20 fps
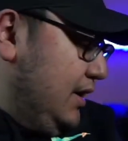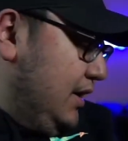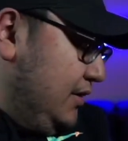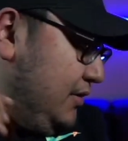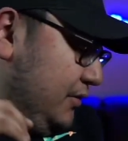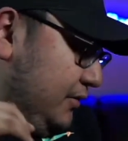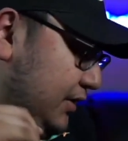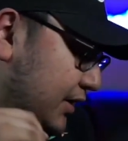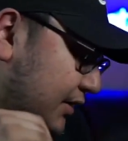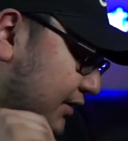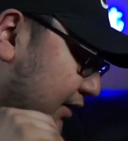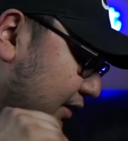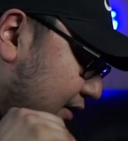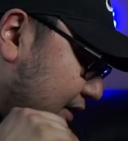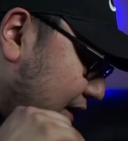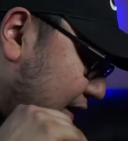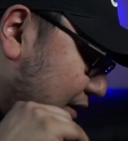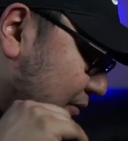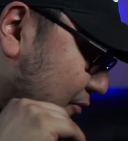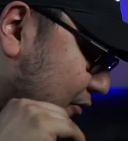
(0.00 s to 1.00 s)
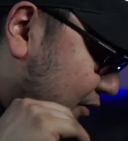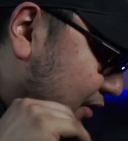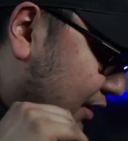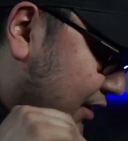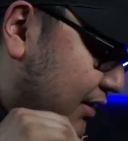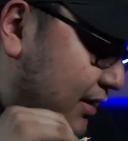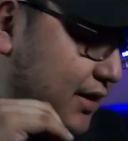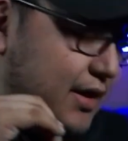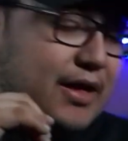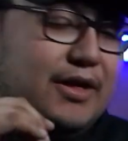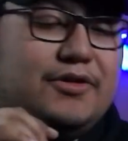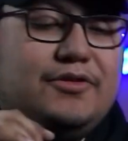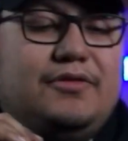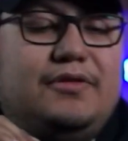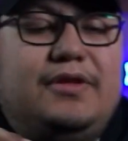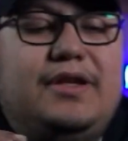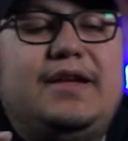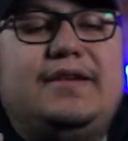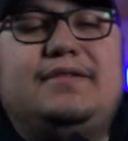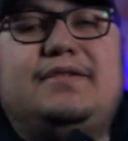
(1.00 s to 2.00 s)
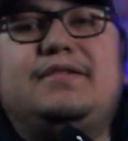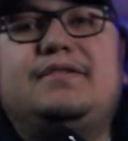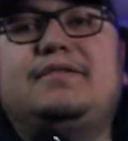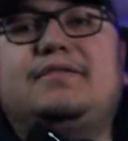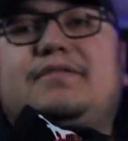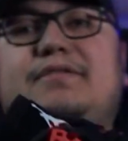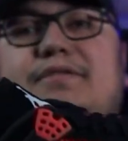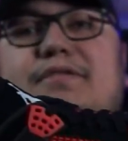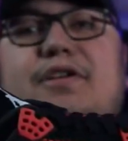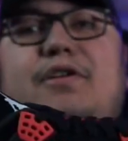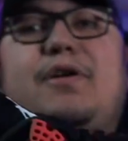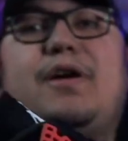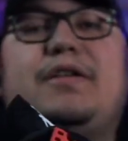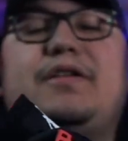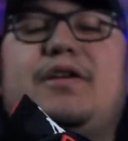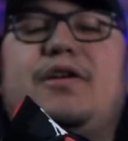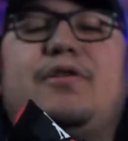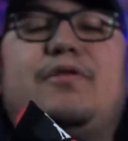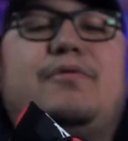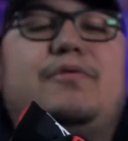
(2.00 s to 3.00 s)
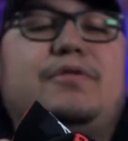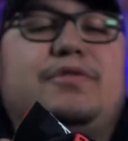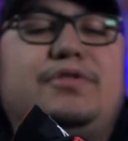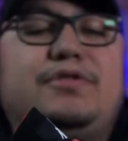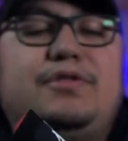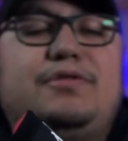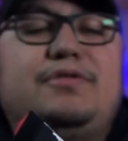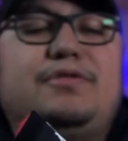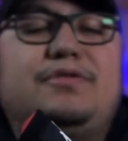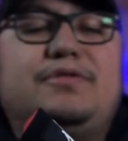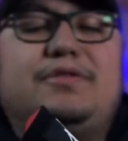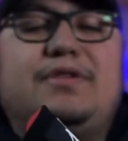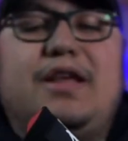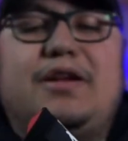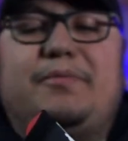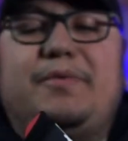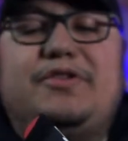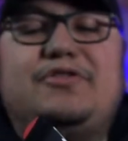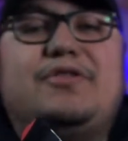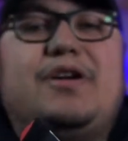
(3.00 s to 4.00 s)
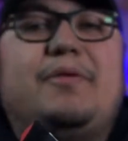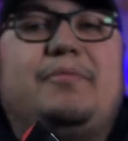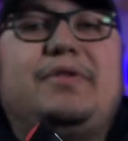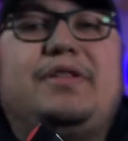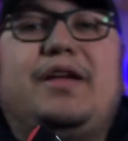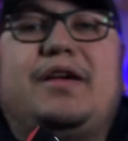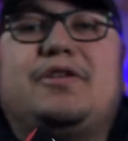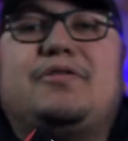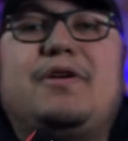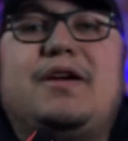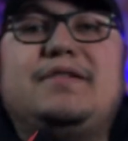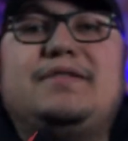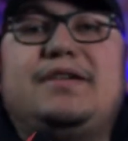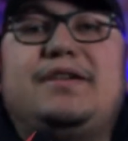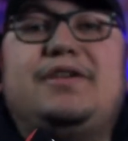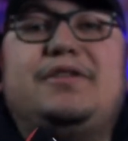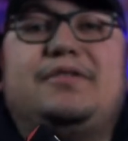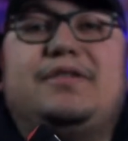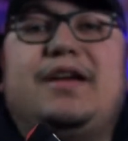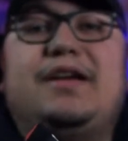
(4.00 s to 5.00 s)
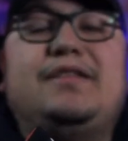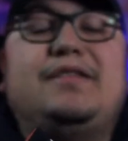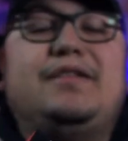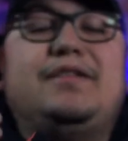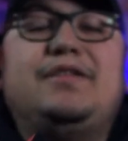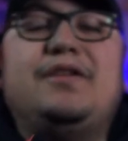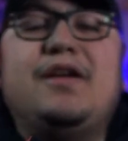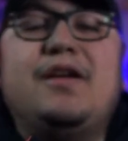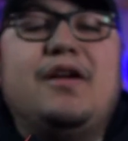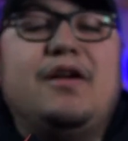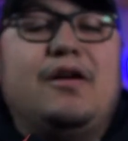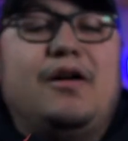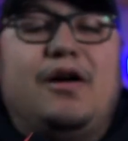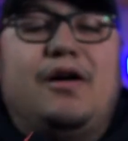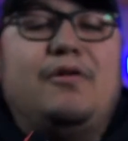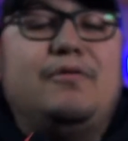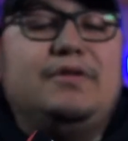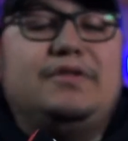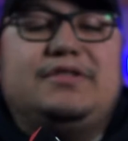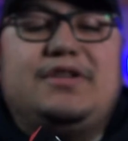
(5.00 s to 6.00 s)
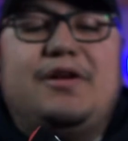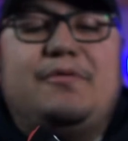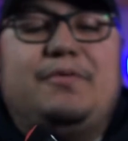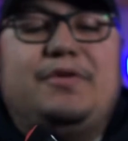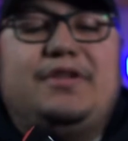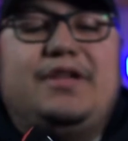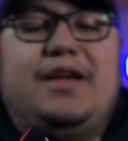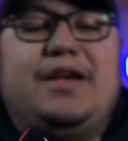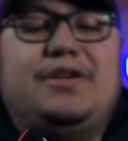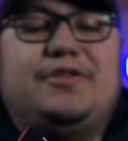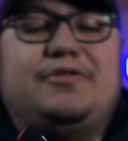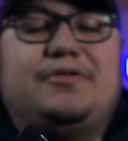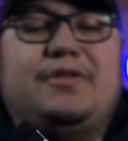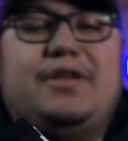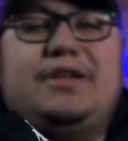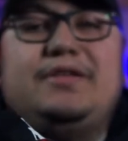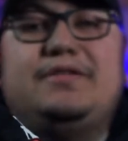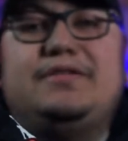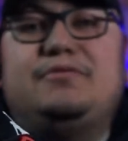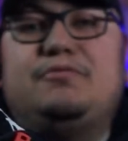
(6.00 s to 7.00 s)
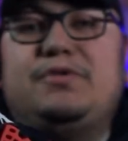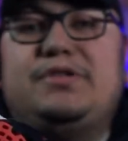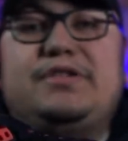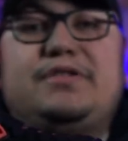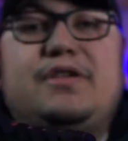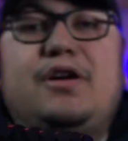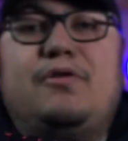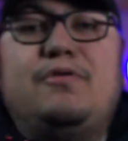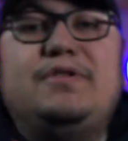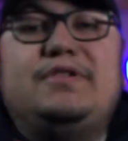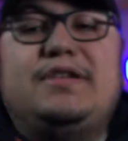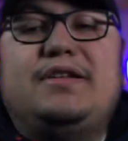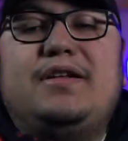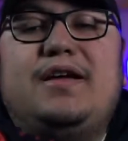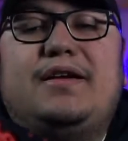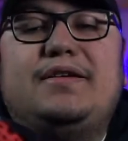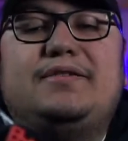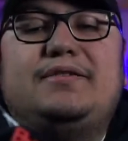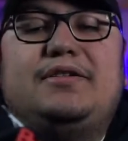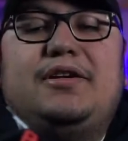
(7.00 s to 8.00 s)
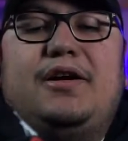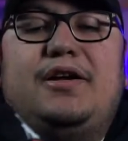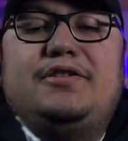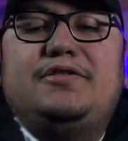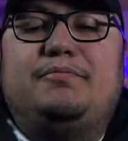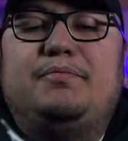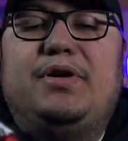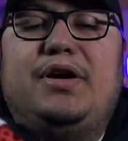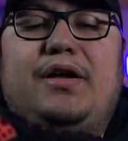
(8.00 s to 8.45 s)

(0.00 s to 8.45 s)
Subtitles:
I don't think they came with any extra laces. So I know shoes that have been dropping like crazy here lately always come with the extra laces, which is always a nice touch.